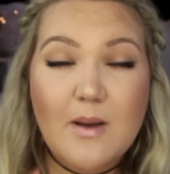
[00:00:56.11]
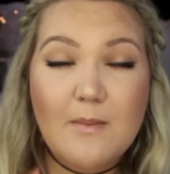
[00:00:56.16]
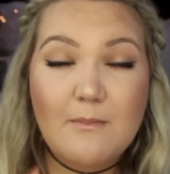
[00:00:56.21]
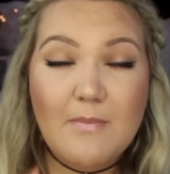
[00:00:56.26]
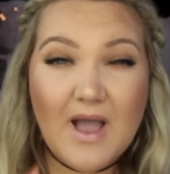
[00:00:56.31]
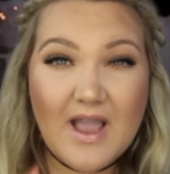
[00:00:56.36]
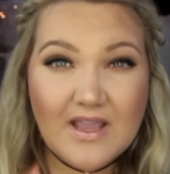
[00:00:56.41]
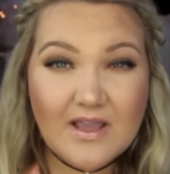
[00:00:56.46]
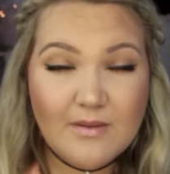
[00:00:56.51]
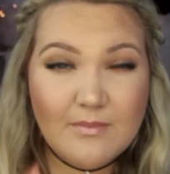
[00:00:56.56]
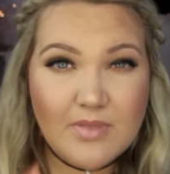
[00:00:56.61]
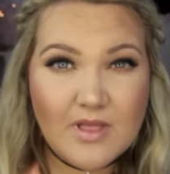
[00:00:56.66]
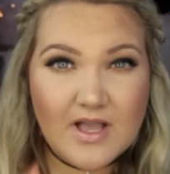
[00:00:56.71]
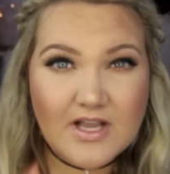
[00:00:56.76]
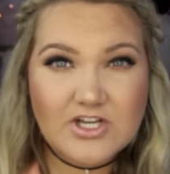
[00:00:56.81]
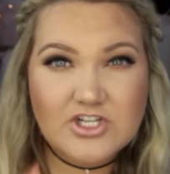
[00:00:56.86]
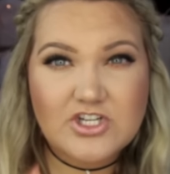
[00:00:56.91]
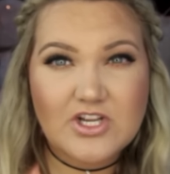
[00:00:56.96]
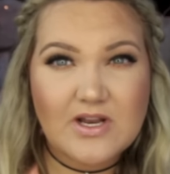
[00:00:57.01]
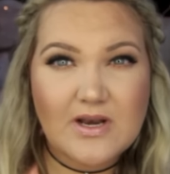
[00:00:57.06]
my
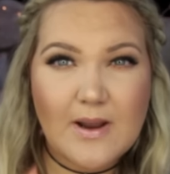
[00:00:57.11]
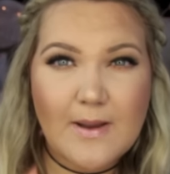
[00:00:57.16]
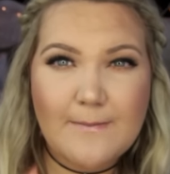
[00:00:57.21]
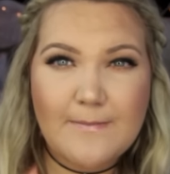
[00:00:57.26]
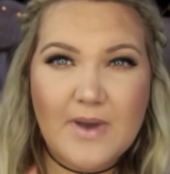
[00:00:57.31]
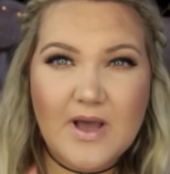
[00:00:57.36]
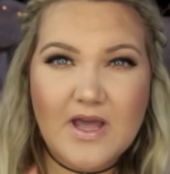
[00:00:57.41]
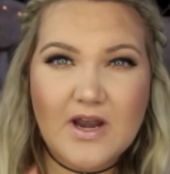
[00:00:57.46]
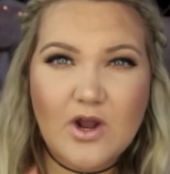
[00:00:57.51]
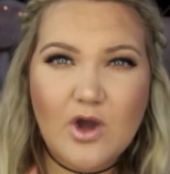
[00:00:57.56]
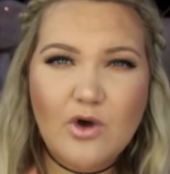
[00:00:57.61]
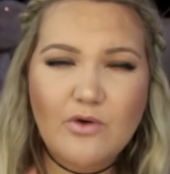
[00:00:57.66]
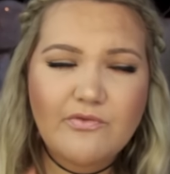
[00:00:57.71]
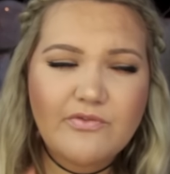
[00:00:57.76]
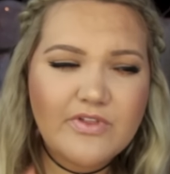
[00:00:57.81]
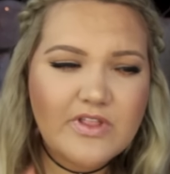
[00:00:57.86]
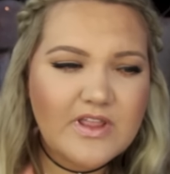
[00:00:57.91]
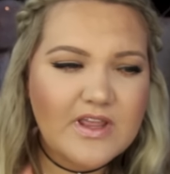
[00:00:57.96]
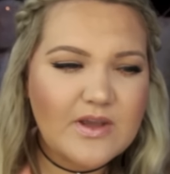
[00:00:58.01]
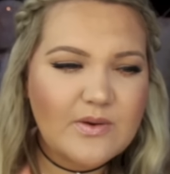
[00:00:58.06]
complexion, but
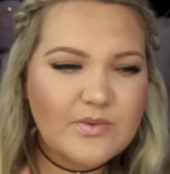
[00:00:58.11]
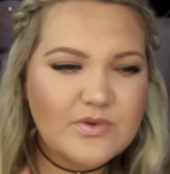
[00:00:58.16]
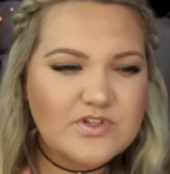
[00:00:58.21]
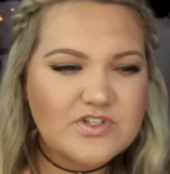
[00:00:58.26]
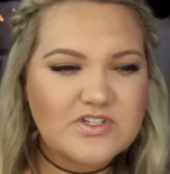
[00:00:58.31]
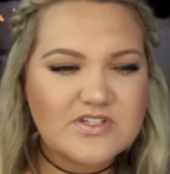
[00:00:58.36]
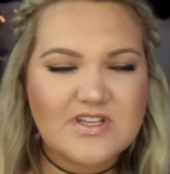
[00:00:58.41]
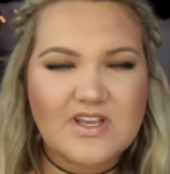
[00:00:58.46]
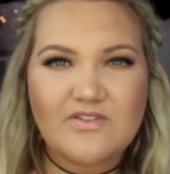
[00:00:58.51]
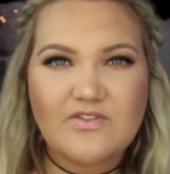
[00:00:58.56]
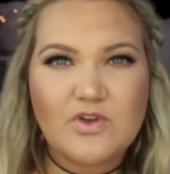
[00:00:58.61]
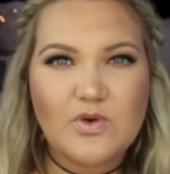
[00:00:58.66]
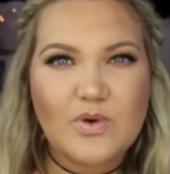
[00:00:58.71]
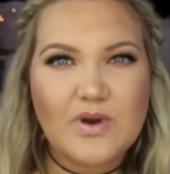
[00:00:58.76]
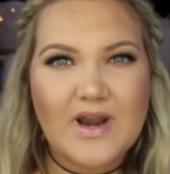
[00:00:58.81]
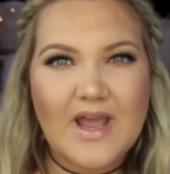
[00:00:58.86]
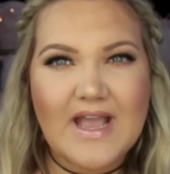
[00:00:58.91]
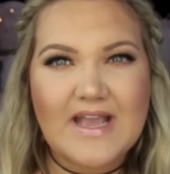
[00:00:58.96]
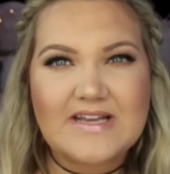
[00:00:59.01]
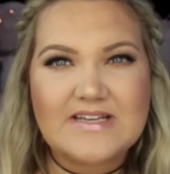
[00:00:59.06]
hopefully it will just give you
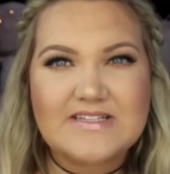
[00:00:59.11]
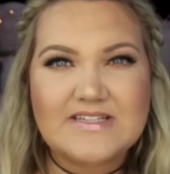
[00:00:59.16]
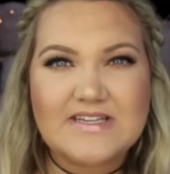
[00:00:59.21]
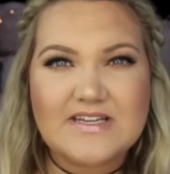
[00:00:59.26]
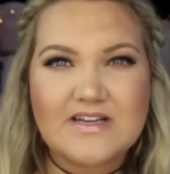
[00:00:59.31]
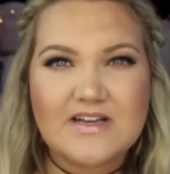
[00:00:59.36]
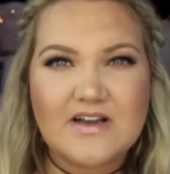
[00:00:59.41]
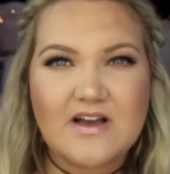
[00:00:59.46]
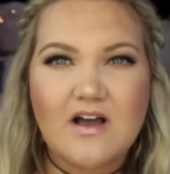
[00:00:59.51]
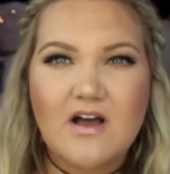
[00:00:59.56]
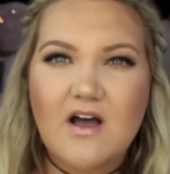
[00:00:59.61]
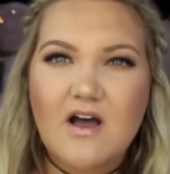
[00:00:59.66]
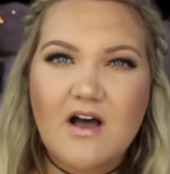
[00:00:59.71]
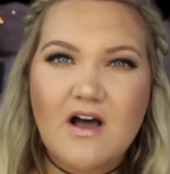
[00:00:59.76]
an idea.